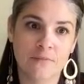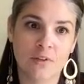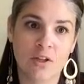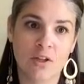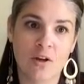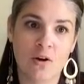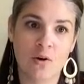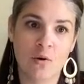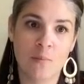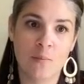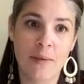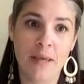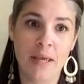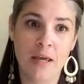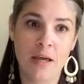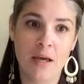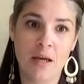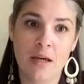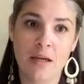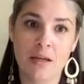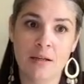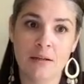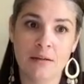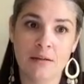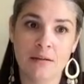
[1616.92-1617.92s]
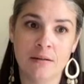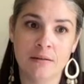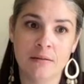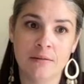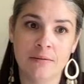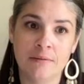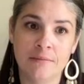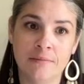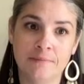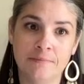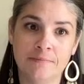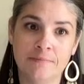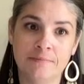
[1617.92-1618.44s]

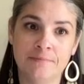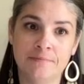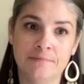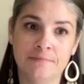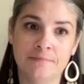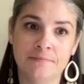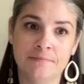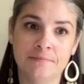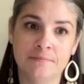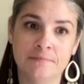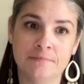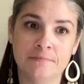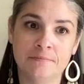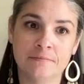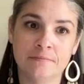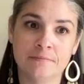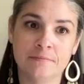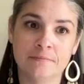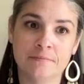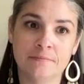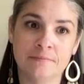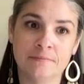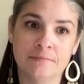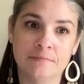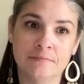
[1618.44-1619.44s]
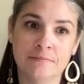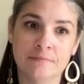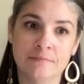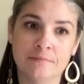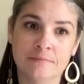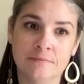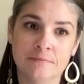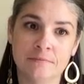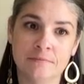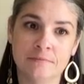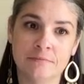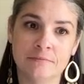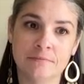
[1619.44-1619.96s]

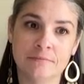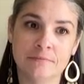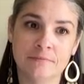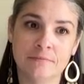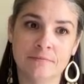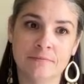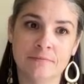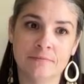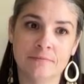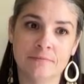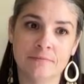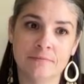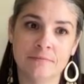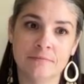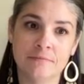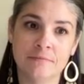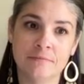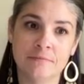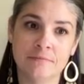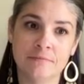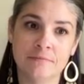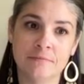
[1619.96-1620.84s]
(not speaking)